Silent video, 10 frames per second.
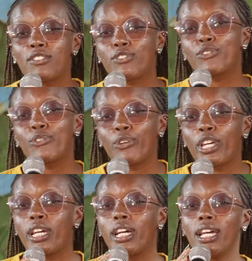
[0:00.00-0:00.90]
us grow
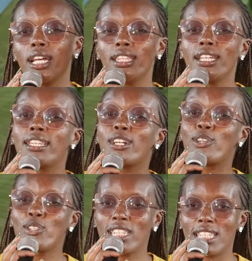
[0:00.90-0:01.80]
in the
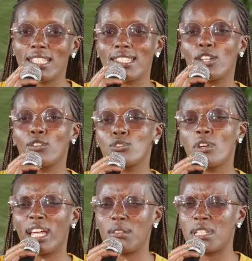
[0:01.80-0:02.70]
good things and
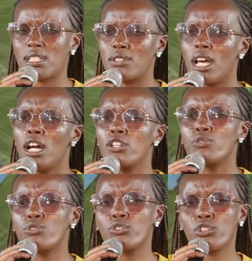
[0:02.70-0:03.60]
also helps us
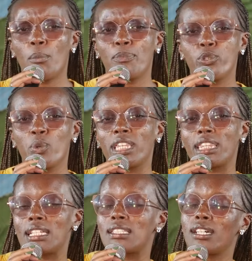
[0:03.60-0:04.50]
to stop doing
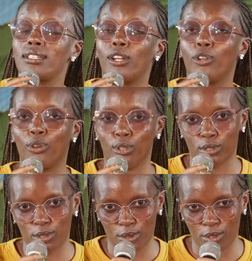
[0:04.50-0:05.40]
things that are
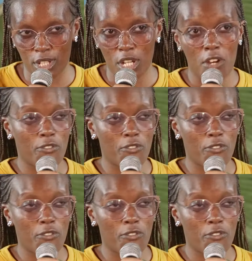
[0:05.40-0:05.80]
not good.